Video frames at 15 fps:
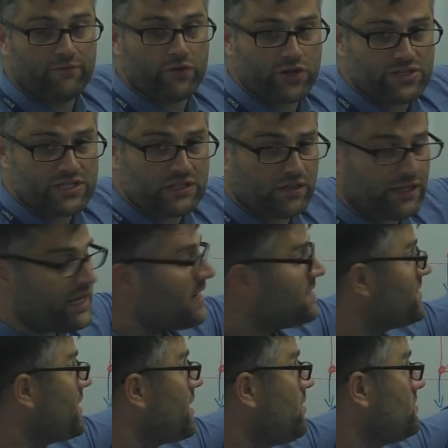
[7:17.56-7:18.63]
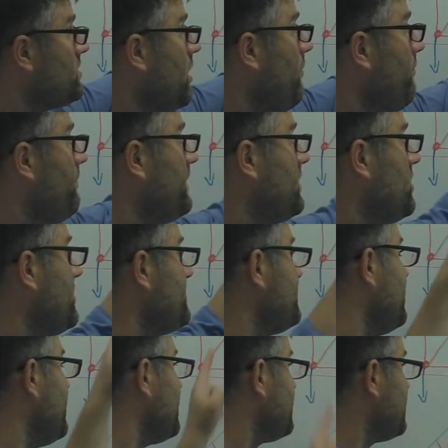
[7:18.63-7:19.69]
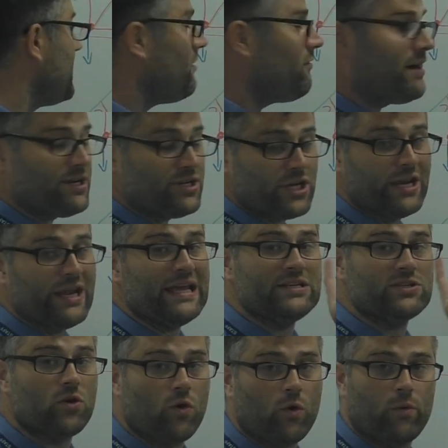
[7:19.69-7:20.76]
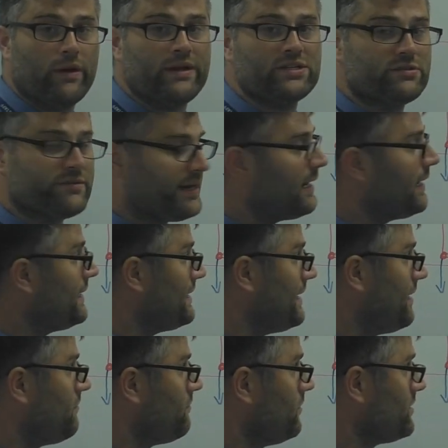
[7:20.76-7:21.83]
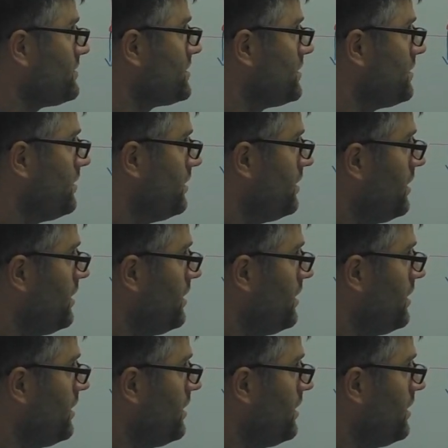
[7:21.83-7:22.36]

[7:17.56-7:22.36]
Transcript: vertically as it goes up because the acceleration is always directly downwards.